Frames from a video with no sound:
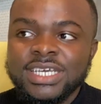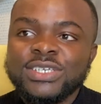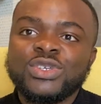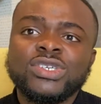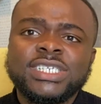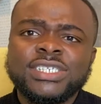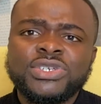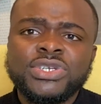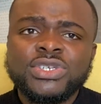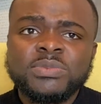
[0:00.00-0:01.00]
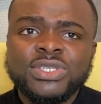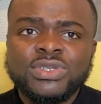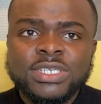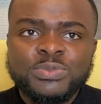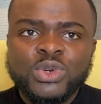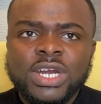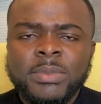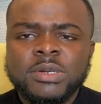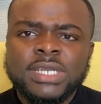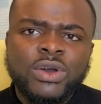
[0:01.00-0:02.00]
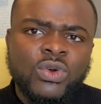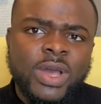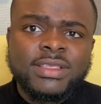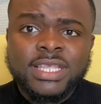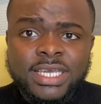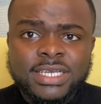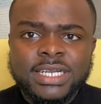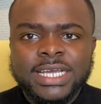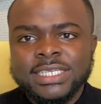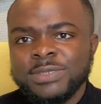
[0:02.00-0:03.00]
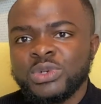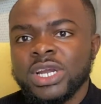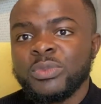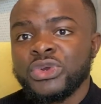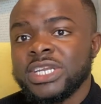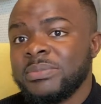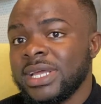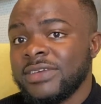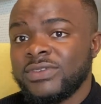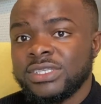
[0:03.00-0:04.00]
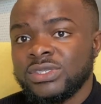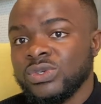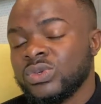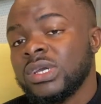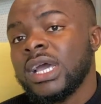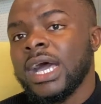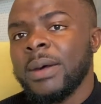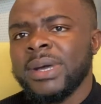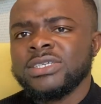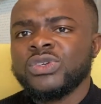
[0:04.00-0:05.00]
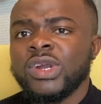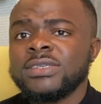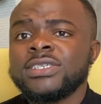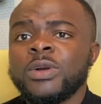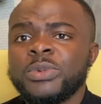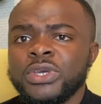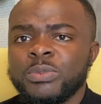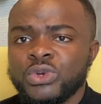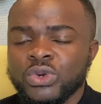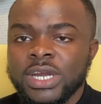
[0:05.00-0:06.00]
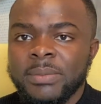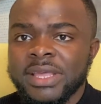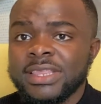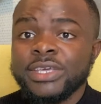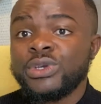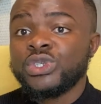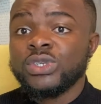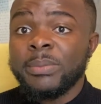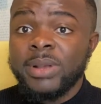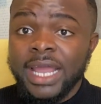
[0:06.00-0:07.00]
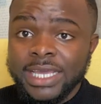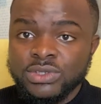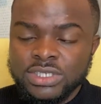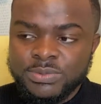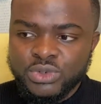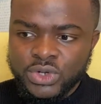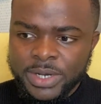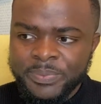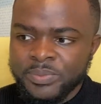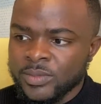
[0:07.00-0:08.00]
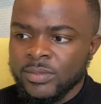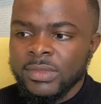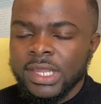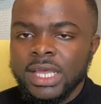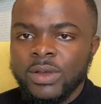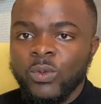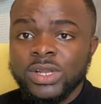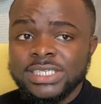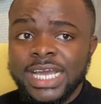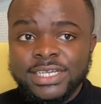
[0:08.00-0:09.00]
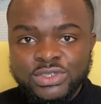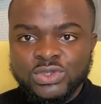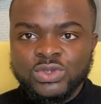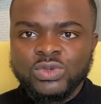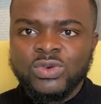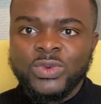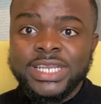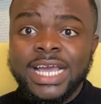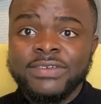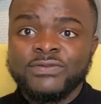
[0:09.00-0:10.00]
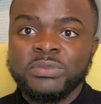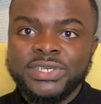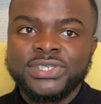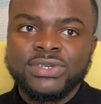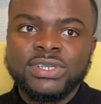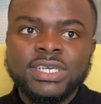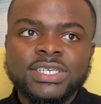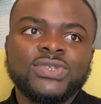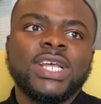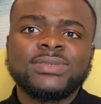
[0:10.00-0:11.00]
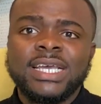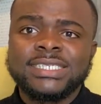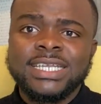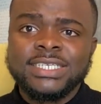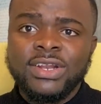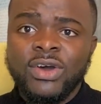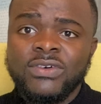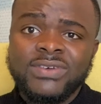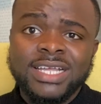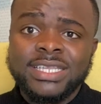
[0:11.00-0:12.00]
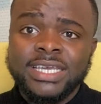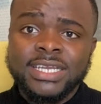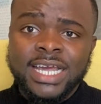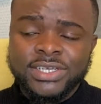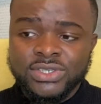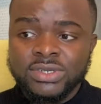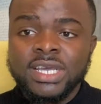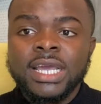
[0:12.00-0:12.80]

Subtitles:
So she introduced me to this program. I was like, oh, I think this program will really benefit you as you're rounding up your program. I think you should apply to this program. What did I do with that information? So that's why I said it's love and taking action.